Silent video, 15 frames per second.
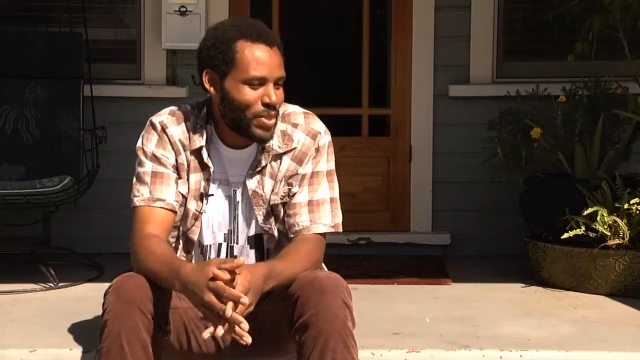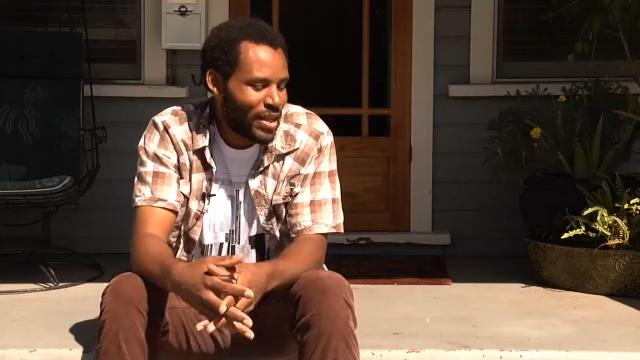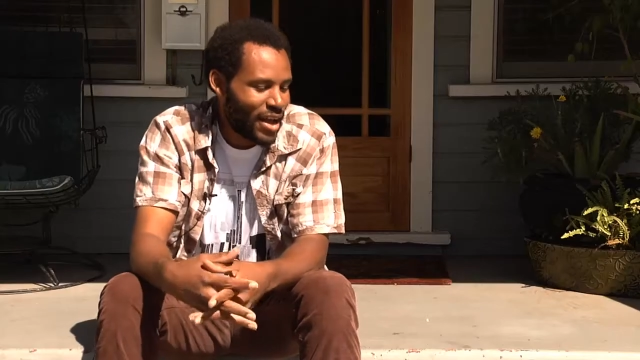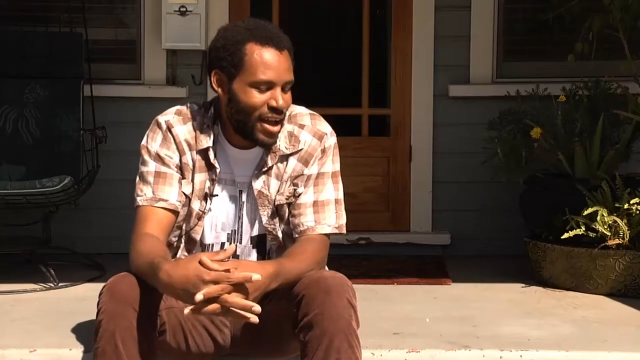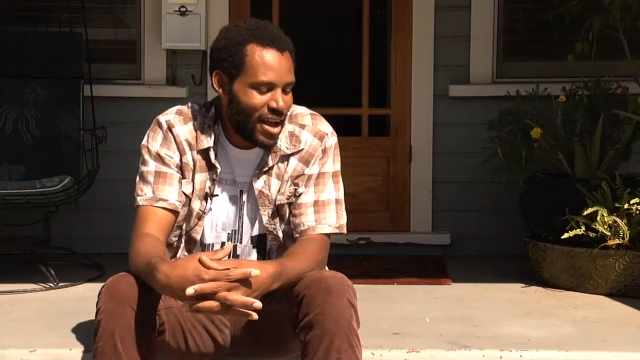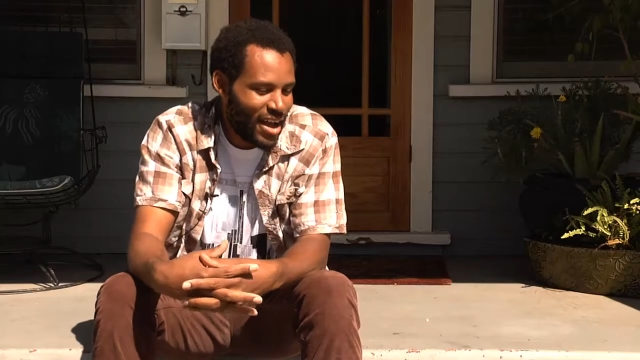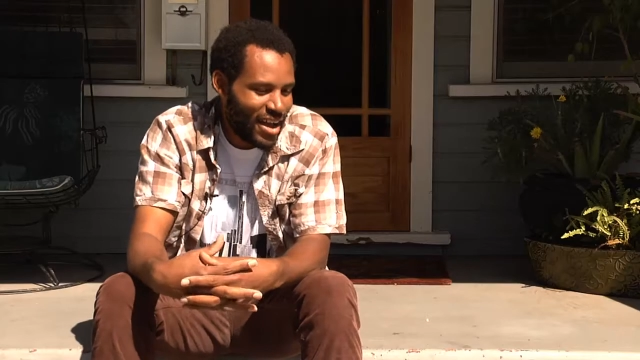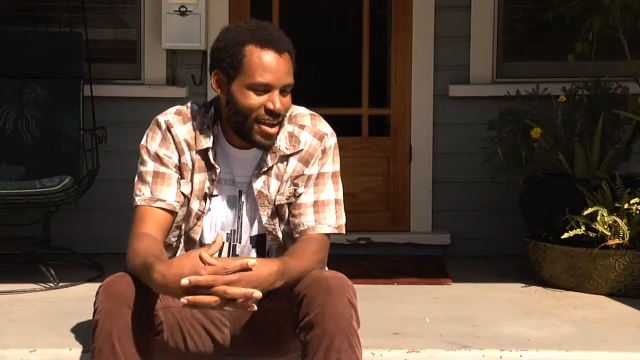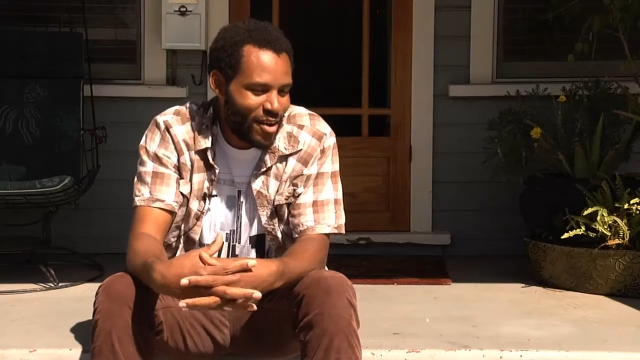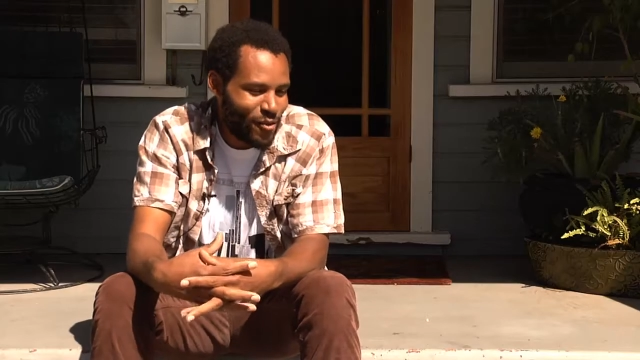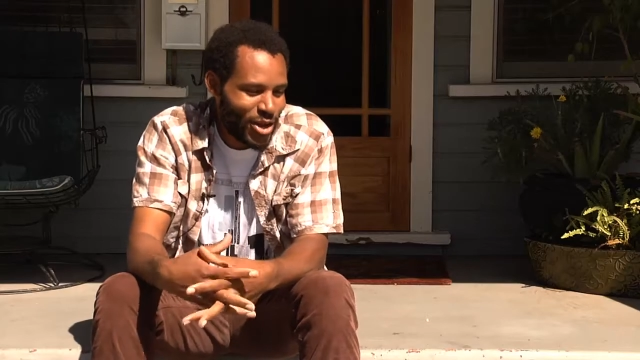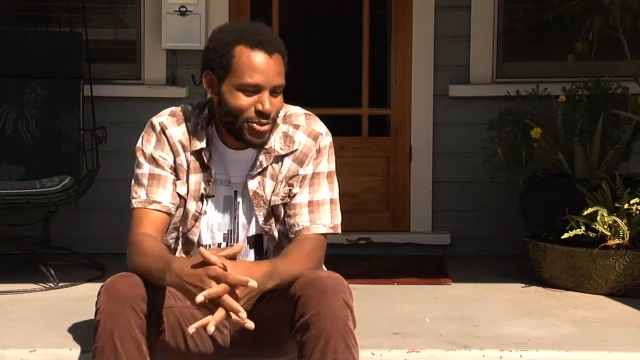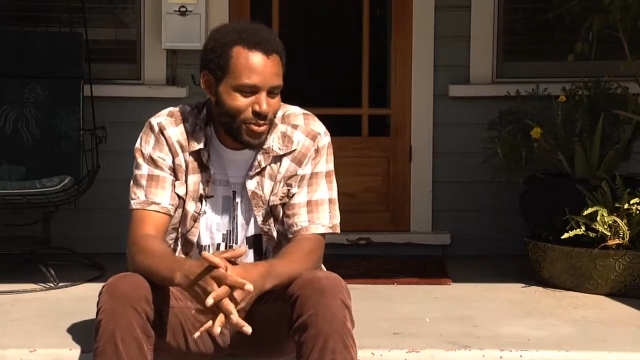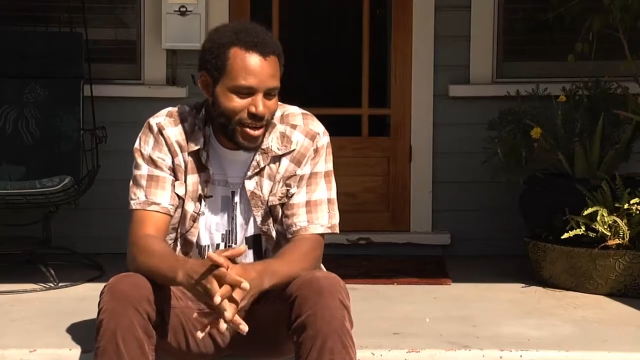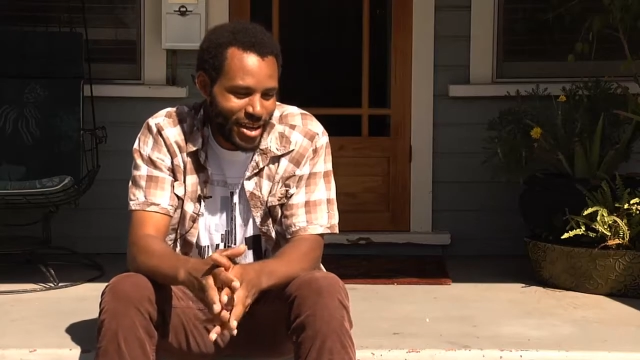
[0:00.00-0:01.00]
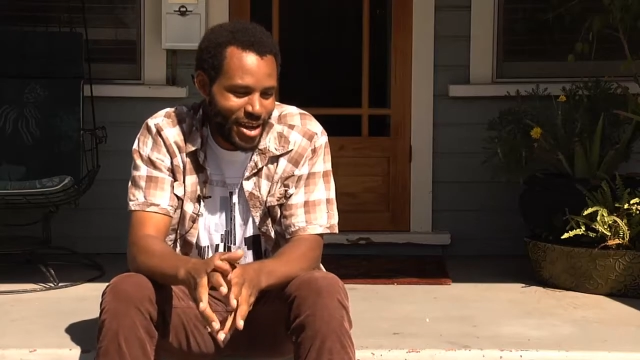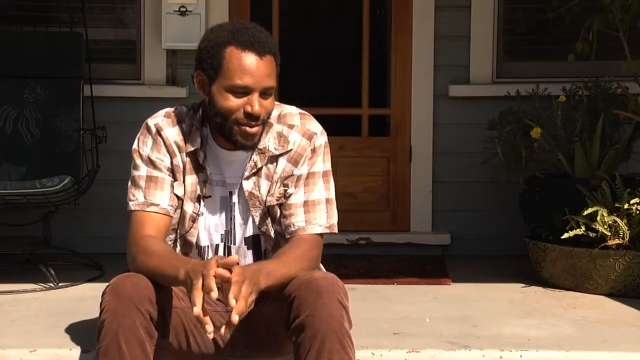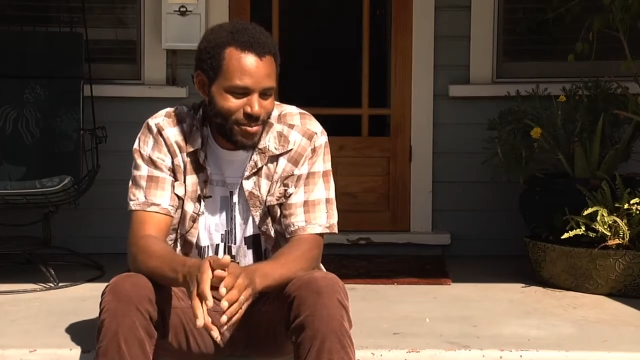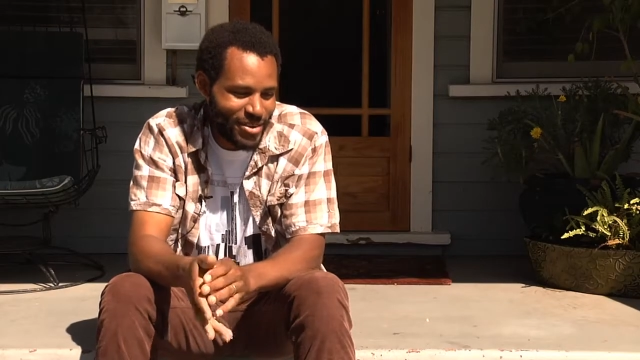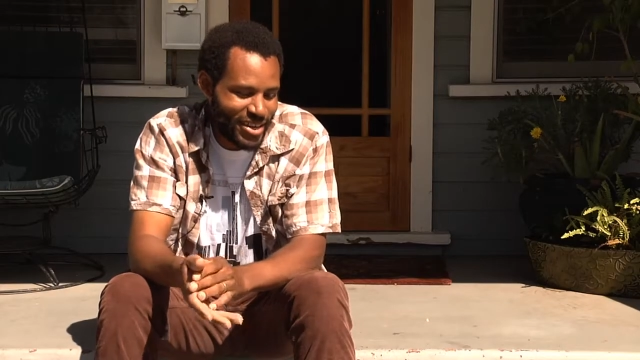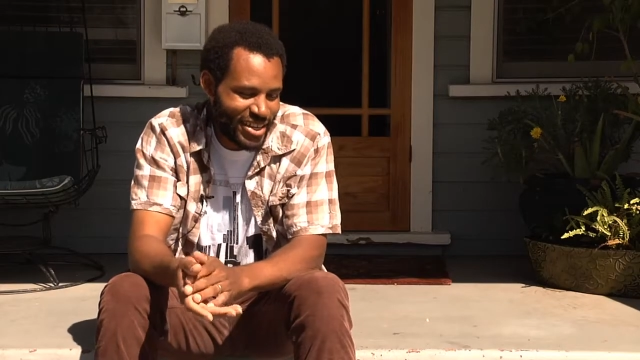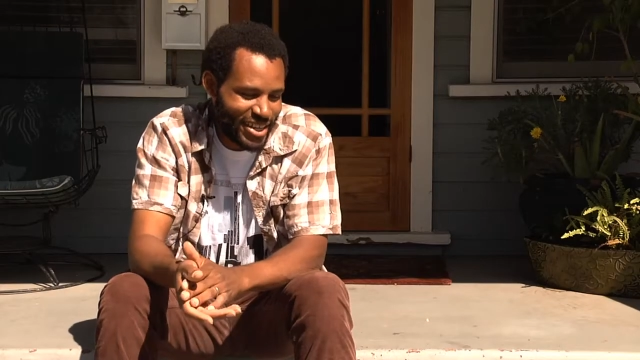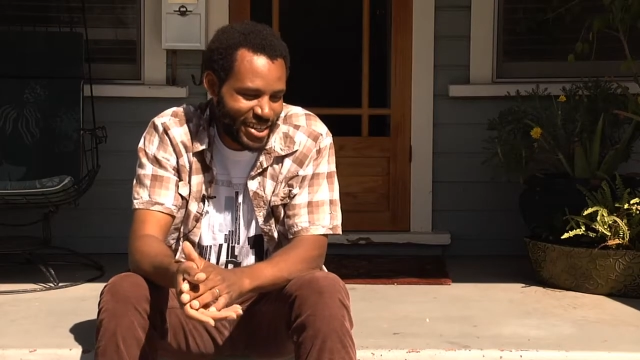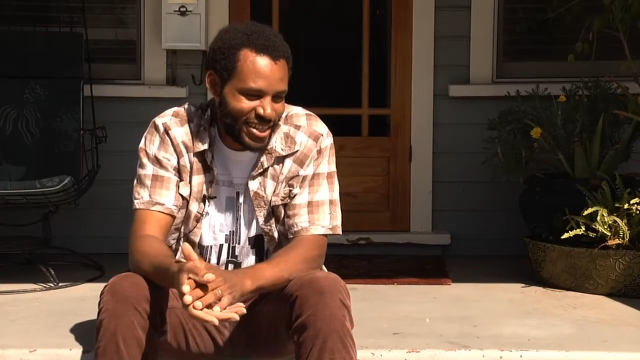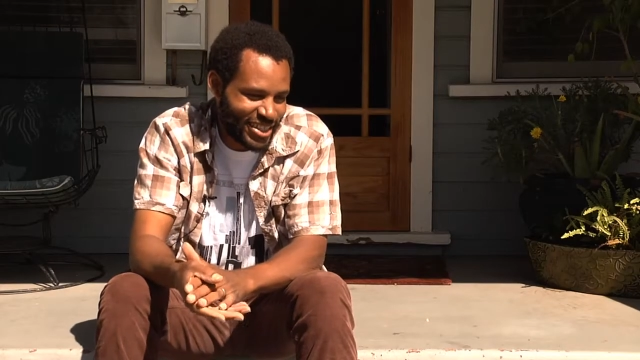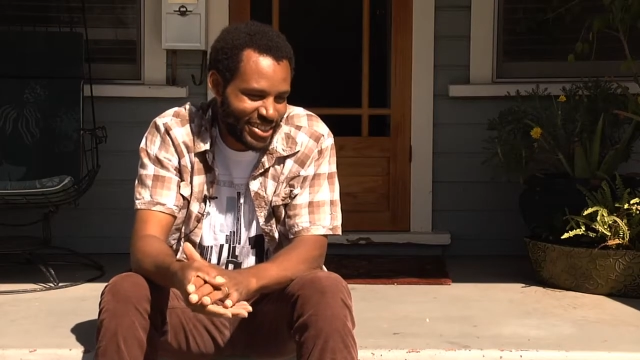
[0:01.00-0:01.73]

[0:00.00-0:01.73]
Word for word: Uh, Wes Montgomery,